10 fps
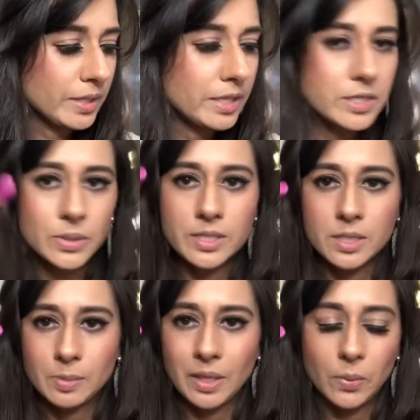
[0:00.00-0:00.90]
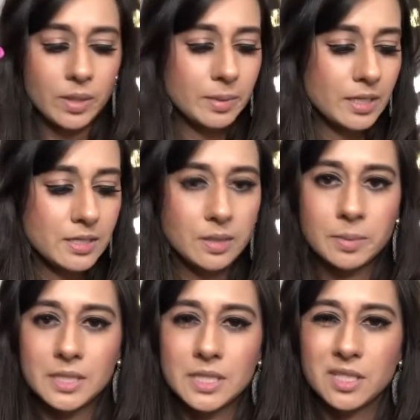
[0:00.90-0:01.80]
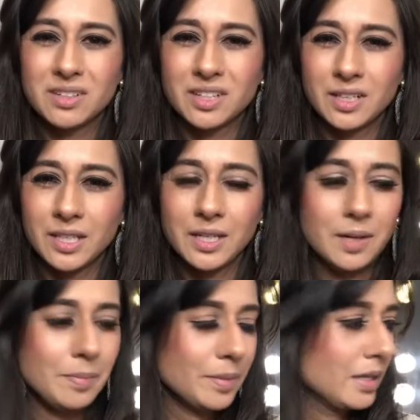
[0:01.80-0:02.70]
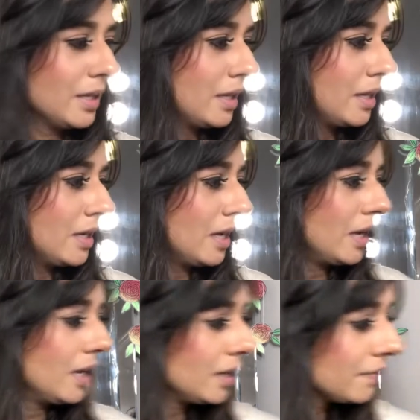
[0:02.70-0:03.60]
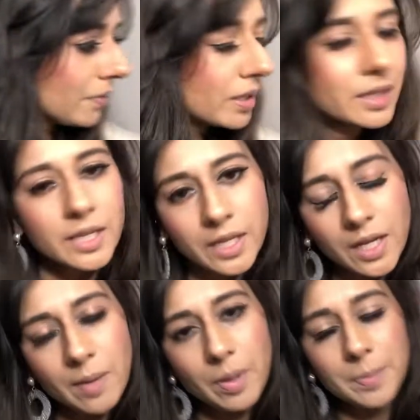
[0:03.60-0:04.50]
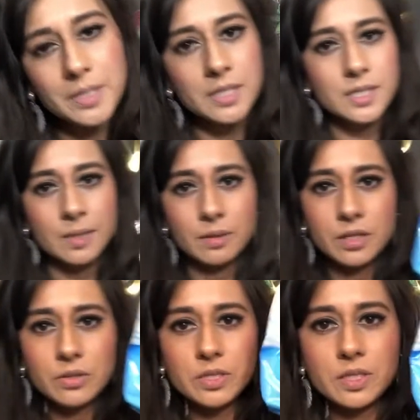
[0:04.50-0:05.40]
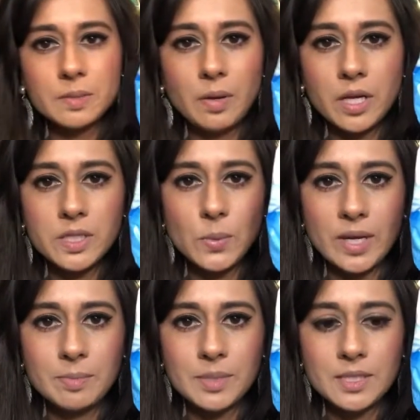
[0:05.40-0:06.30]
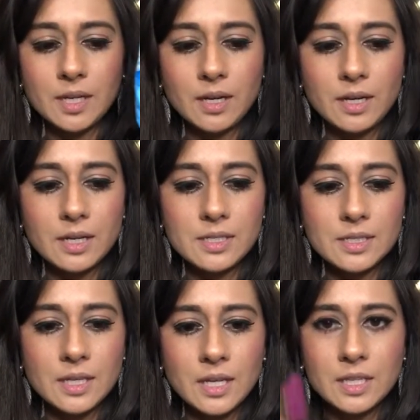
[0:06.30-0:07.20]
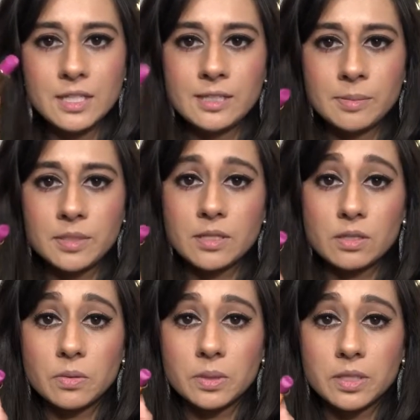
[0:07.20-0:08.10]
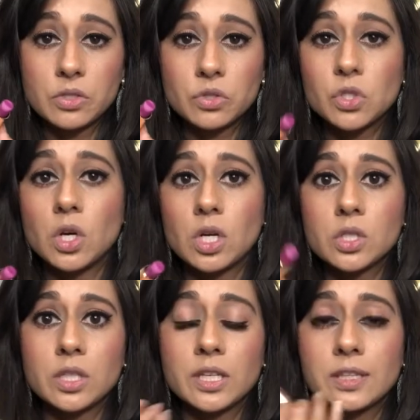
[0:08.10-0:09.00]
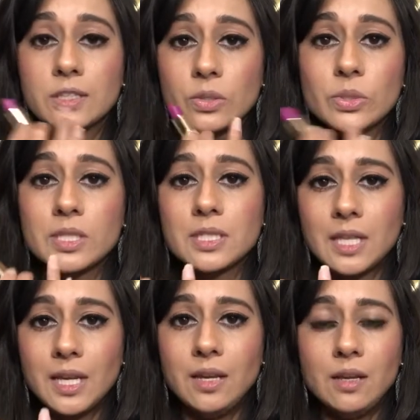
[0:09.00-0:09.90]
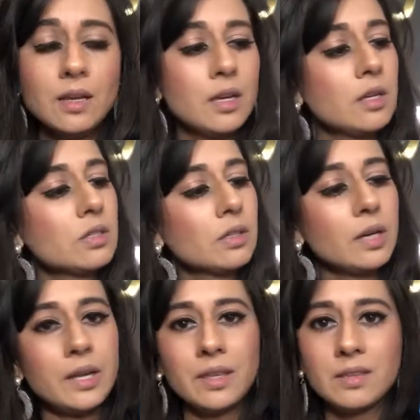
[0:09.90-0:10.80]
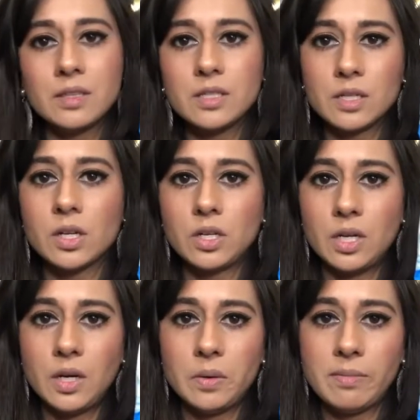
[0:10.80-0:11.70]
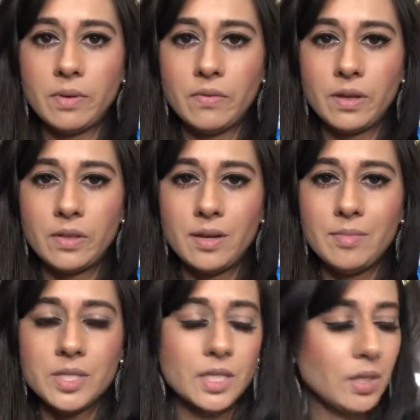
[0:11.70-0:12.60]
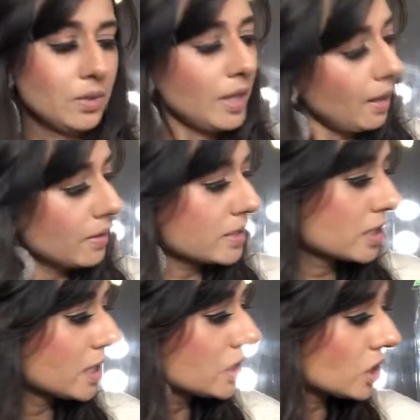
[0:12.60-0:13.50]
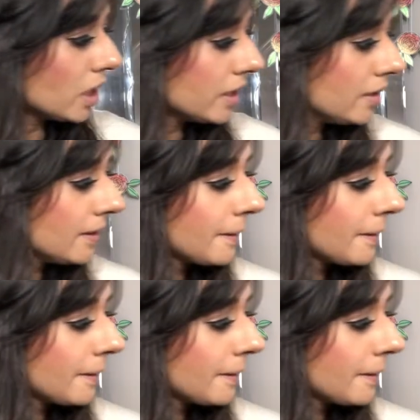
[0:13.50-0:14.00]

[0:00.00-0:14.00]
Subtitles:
one I'll do is this pink one because it'll be easier to clean up. And for cleaning up purposes, I'm gonna use these Pond's wipes because these lipsticks are really strong, so they do stain. So I think these are good at removing them. So yeah, let's get started.